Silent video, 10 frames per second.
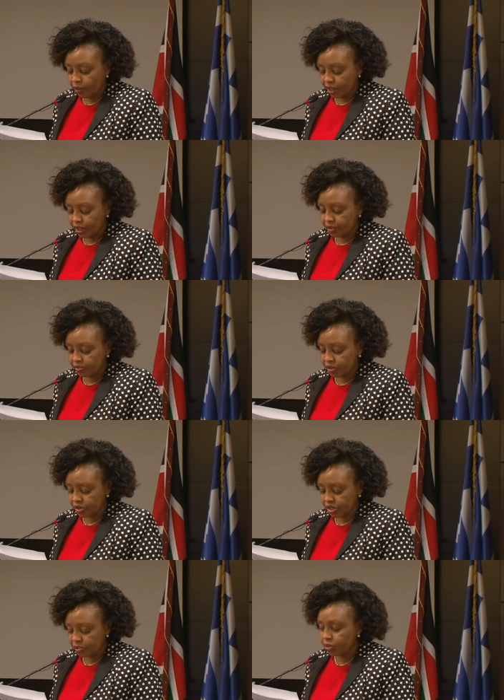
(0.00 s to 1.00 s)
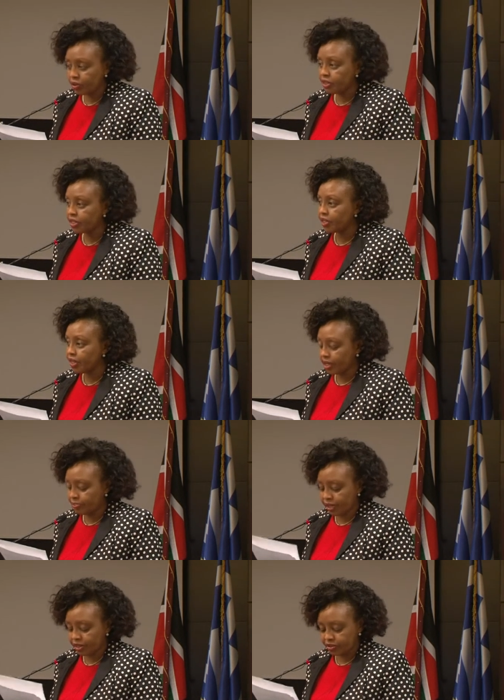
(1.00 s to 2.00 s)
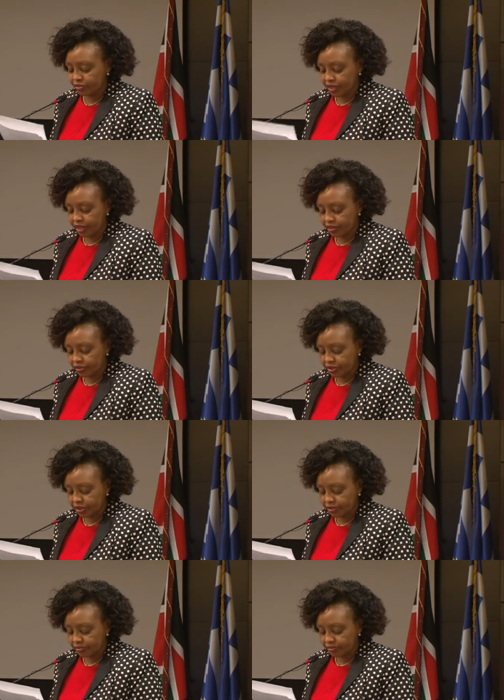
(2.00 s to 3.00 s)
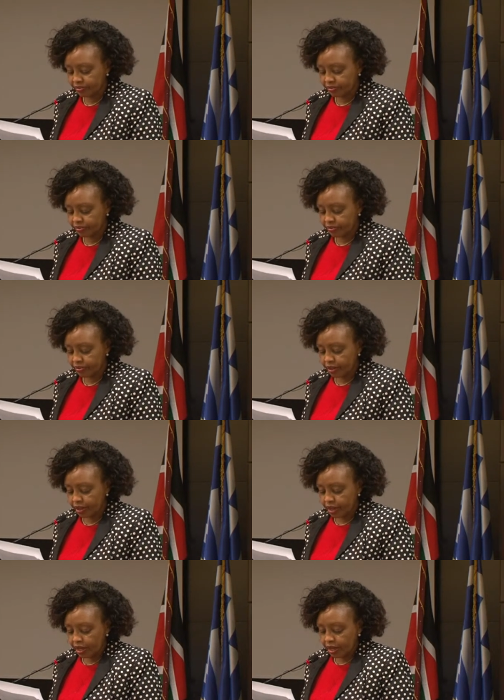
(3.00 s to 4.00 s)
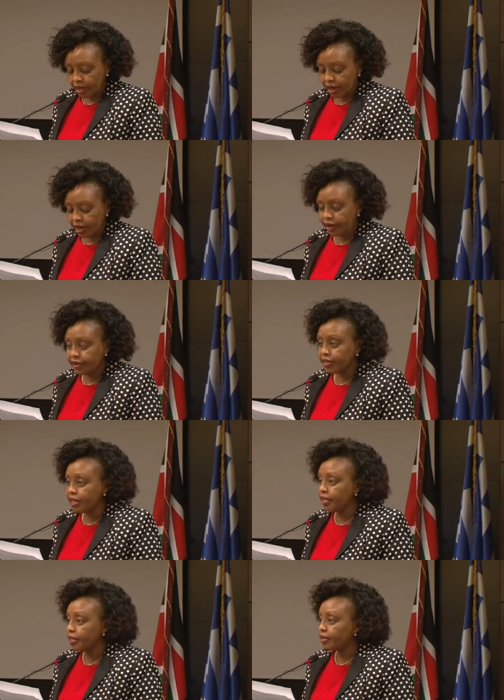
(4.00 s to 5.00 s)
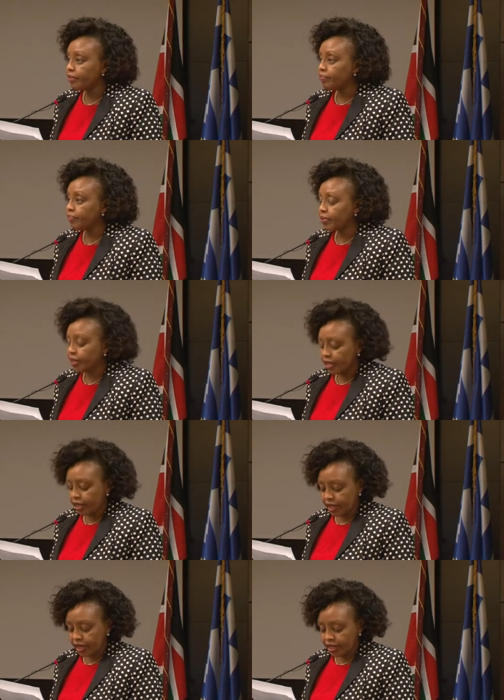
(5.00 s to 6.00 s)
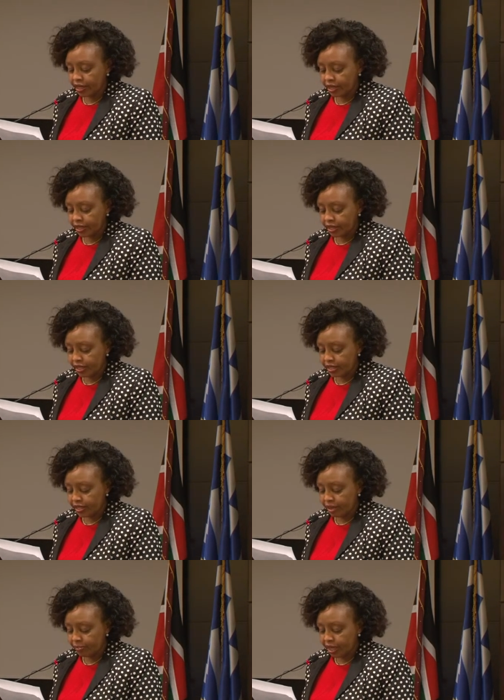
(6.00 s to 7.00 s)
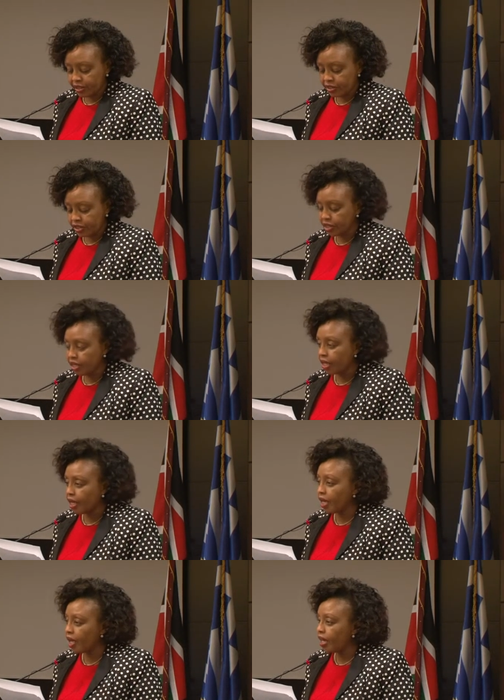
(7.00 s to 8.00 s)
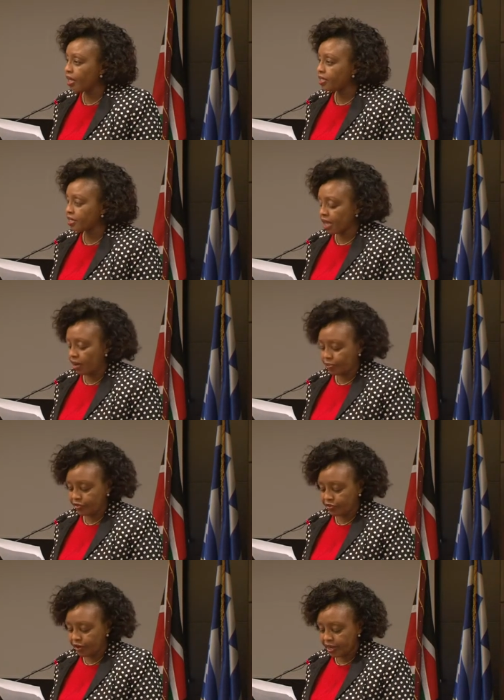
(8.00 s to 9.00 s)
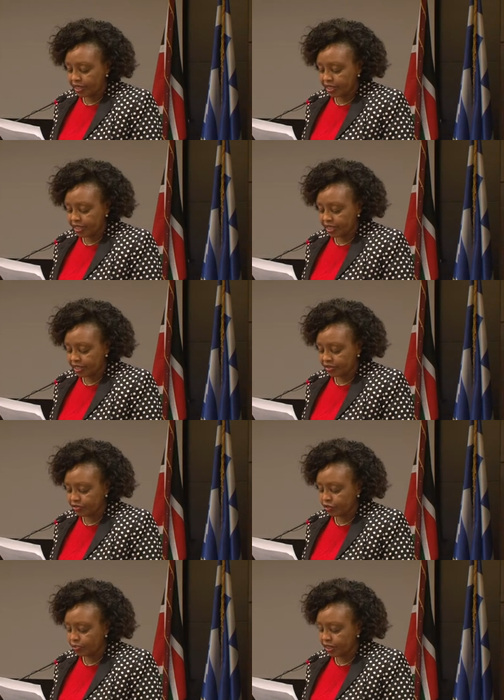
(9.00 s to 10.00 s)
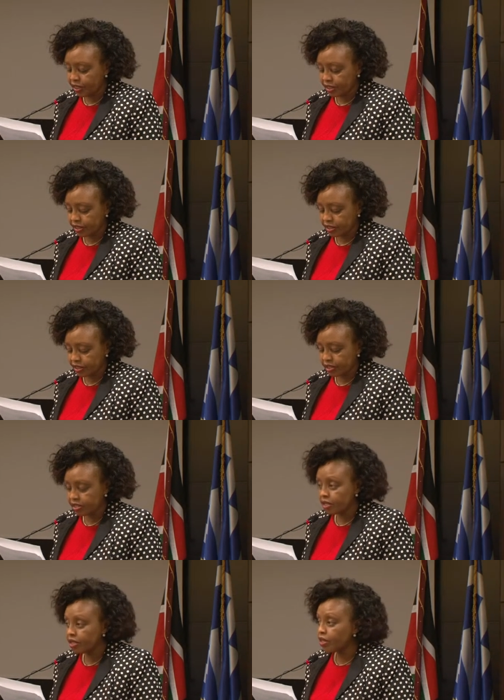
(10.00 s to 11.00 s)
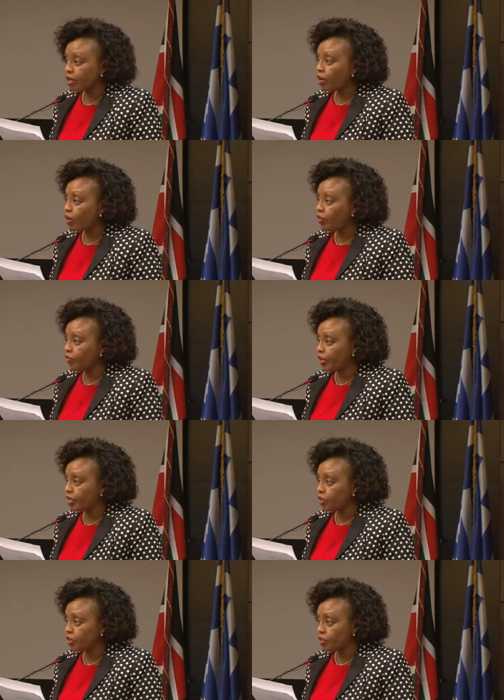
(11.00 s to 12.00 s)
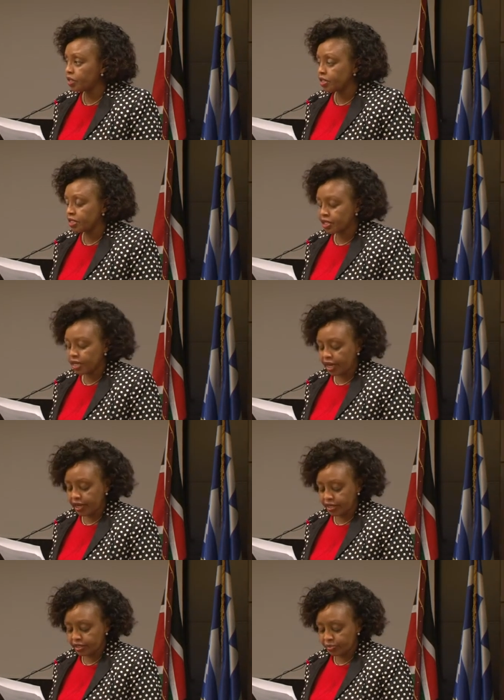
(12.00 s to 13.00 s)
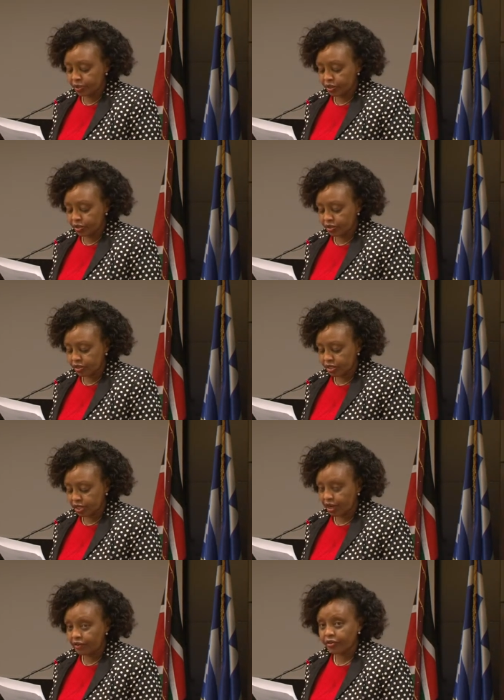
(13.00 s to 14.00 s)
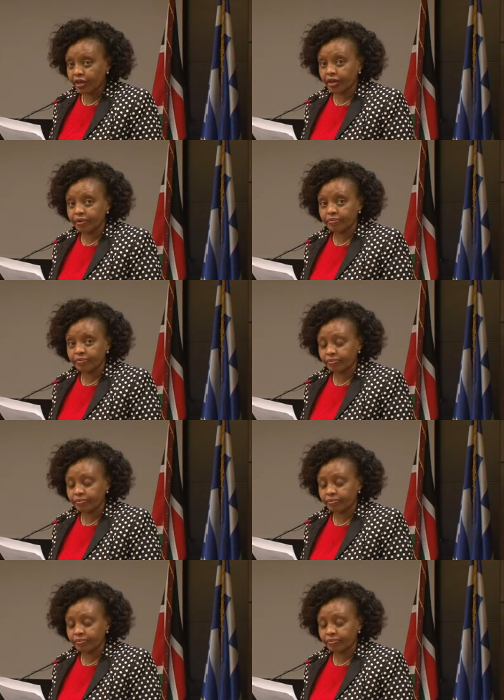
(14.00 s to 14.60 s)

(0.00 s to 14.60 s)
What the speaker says: welcome to exploit that part of the country. Currently, Kenya is emerging as a preferred center for meetings, conventions, and exhibitions in Africa.